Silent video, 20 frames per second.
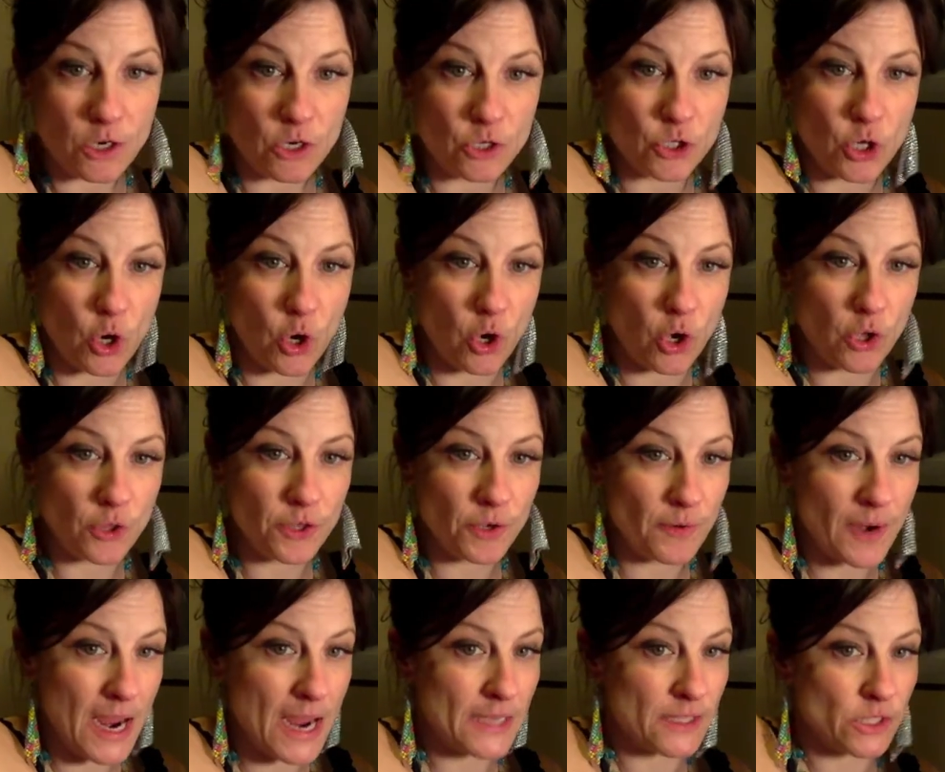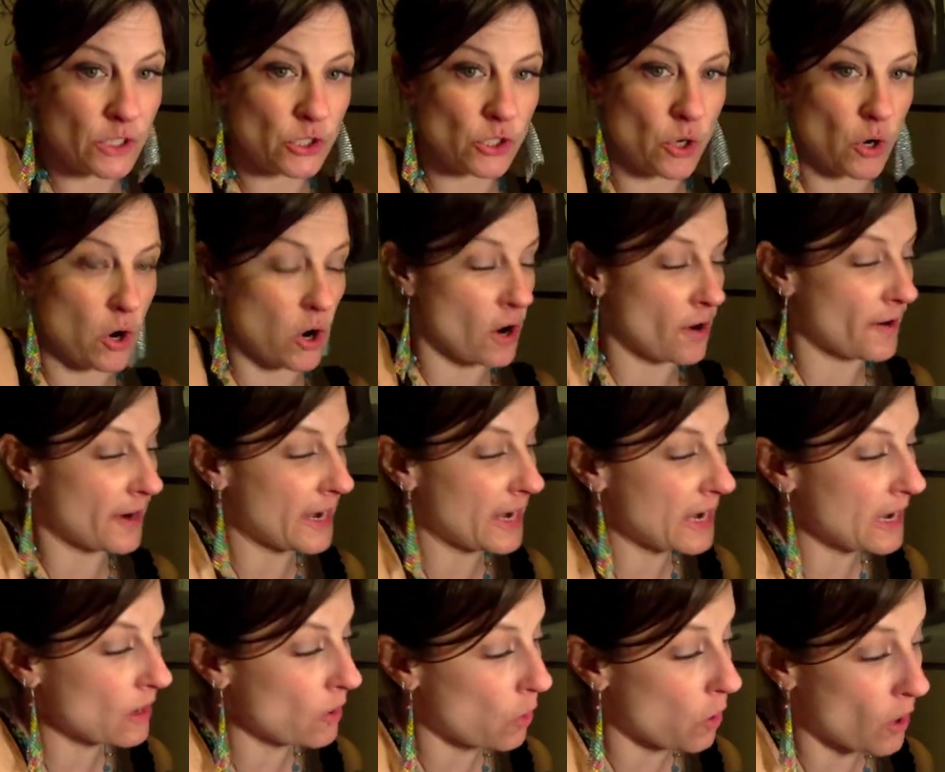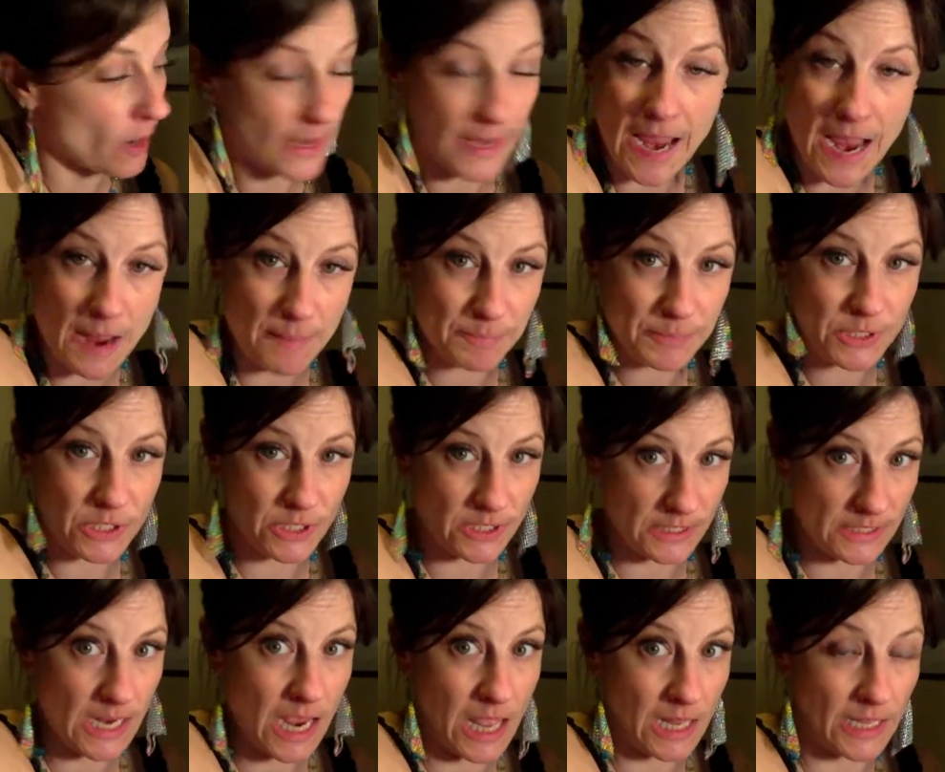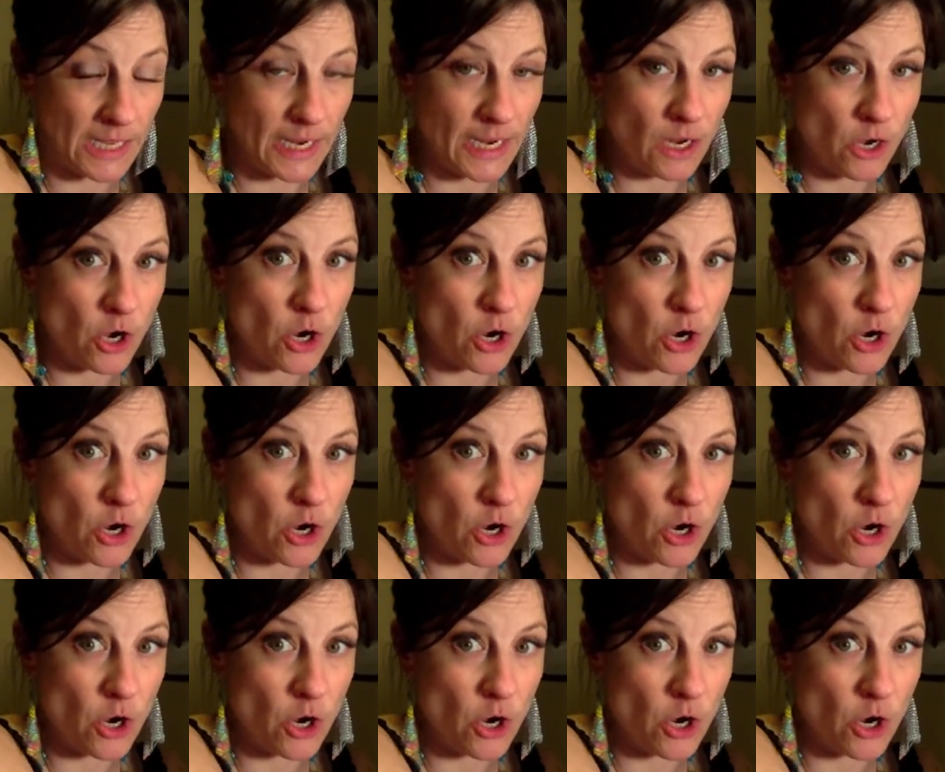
told the right story, or kept telling